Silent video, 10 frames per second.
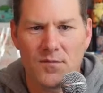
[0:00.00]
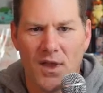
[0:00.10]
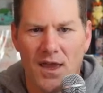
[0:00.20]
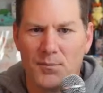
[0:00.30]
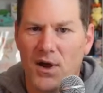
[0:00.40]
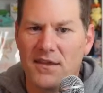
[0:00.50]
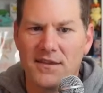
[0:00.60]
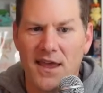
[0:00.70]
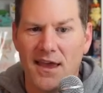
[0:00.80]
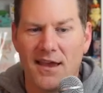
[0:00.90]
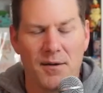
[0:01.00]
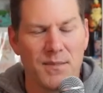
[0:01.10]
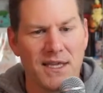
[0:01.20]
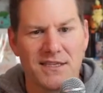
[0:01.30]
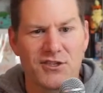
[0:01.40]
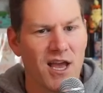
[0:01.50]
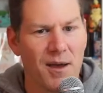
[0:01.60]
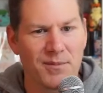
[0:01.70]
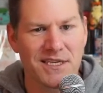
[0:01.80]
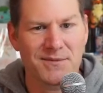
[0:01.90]
And by they, I mean the
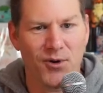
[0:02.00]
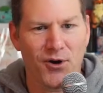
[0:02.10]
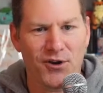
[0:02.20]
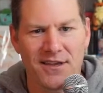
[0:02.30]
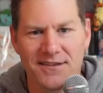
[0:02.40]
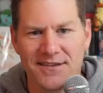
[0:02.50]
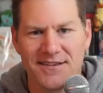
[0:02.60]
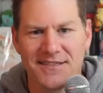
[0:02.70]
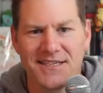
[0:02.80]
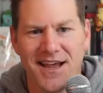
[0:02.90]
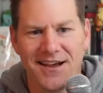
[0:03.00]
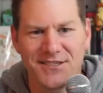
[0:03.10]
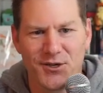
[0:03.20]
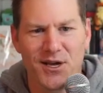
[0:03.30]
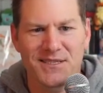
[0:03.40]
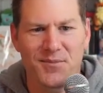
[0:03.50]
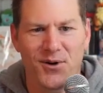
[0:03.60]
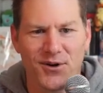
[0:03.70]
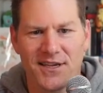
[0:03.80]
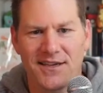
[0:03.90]
Japanese market, the non-US
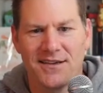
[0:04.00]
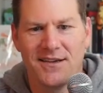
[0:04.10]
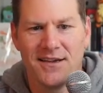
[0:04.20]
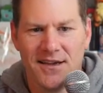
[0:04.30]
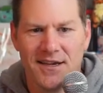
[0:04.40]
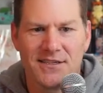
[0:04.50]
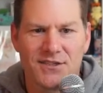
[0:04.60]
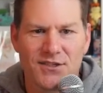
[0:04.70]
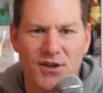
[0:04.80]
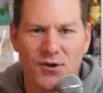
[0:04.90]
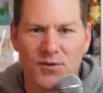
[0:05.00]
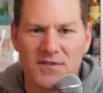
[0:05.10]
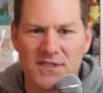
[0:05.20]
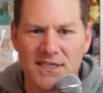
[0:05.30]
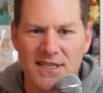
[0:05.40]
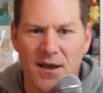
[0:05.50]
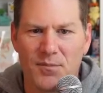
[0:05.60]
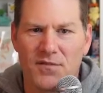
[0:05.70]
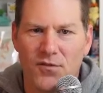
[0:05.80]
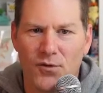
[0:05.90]
market. So we've seen that
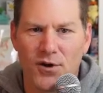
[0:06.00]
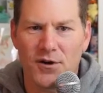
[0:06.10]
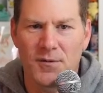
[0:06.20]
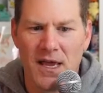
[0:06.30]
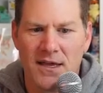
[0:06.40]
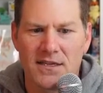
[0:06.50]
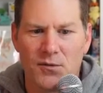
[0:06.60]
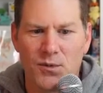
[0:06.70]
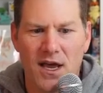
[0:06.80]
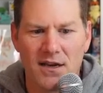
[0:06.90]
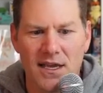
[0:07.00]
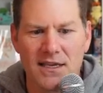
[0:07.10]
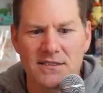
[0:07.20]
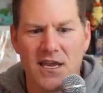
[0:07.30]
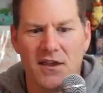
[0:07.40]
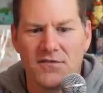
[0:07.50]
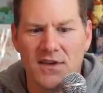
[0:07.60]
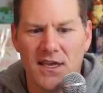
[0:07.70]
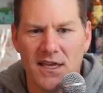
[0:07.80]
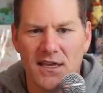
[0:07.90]
before. Then we got an Entei
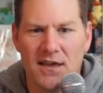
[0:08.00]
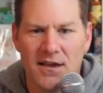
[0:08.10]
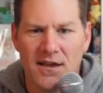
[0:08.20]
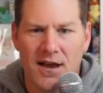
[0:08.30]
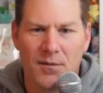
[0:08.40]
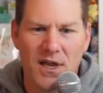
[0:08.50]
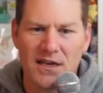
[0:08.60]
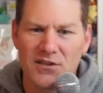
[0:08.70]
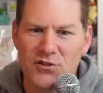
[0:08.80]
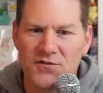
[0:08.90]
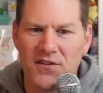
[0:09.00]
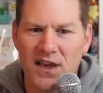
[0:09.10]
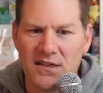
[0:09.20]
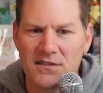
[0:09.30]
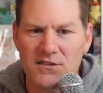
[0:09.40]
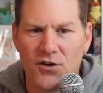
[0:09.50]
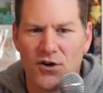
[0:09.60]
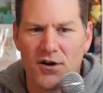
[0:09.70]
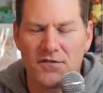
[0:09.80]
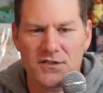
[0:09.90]
V. I'm not a huge fan of this
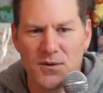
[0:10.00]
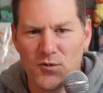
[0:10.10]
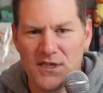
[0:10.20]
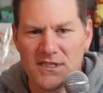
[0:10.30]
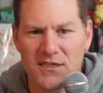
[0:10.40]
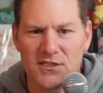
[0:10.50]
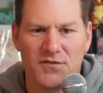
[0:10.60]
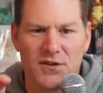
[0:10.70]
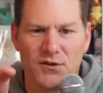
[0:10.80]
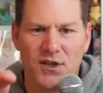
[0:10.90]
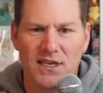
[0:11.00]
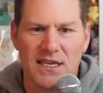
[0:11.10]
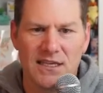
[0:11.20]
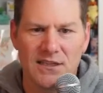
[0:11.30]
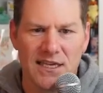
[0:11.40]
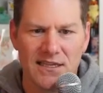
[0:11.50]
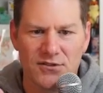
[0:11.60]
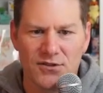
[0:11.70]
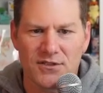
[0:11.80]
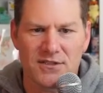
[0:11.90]
card. For some reason, I just feel like he
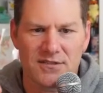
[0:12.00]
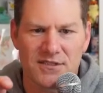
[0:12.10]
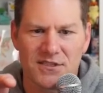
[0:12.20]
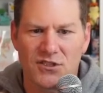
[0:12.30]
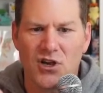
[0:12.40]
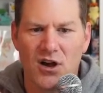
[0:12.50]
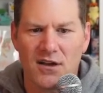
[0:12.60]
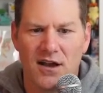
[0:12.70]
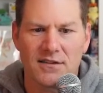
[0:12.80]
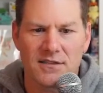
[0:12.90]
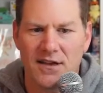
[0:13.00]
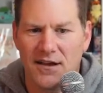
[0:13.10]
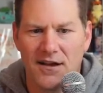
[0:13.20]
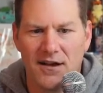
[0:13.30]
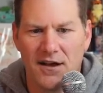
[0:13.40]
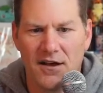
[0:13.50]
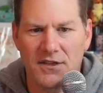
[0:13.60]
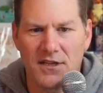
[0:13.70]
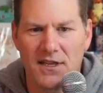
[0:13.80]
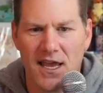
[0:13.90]
looks stuck on
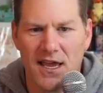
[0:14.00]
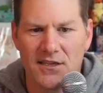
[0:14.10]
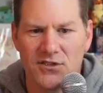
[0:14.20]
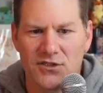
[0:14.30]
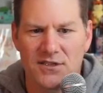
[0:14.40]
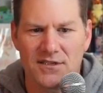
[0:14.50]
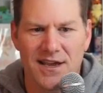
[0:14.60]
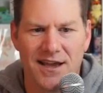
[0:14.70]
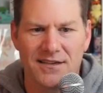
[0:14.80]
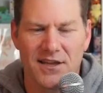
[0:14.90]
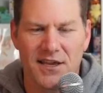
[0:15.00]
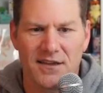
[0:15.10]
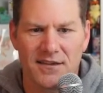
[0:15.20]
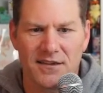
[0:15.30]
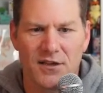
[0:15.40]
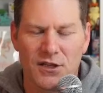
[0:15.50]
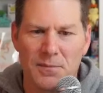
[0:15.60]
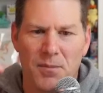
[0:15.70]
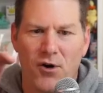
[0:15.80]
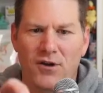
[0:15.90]
the ledge, kind of like
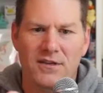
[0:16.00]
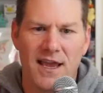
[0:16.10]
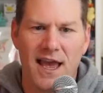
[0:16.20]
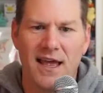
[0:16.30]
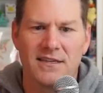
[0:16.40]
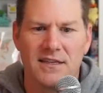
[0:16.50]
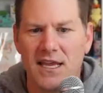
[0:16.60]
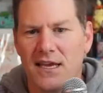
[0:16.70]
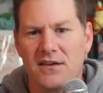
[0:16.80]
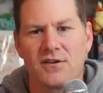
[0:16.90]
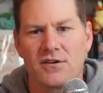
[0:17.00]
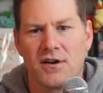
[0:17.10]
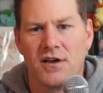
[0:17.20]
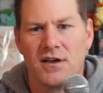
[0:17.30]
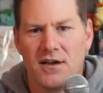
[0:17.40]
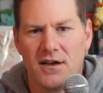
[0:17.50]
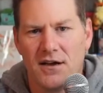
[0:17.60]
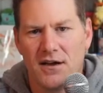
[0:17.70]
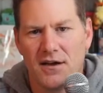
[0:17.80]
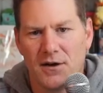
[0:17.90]
clip art added later.
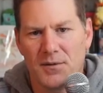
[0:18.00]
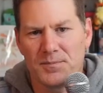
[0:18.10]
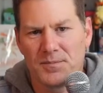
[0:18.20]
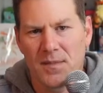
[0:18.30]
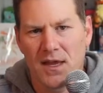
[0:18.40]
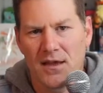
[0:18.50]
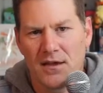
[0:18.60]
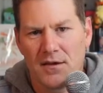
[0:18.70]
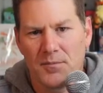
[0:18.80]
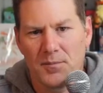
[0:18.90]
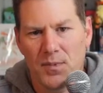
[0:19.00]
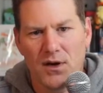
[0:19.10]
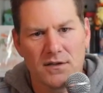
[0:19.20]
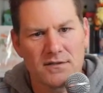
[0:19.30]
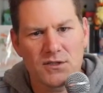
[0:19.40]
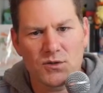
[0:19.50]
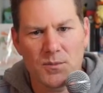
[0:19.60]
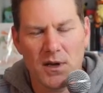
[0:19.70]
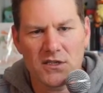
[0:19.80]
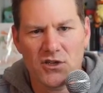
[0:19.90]
But this was the
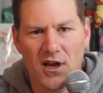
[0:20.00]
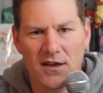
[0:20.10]
best shot I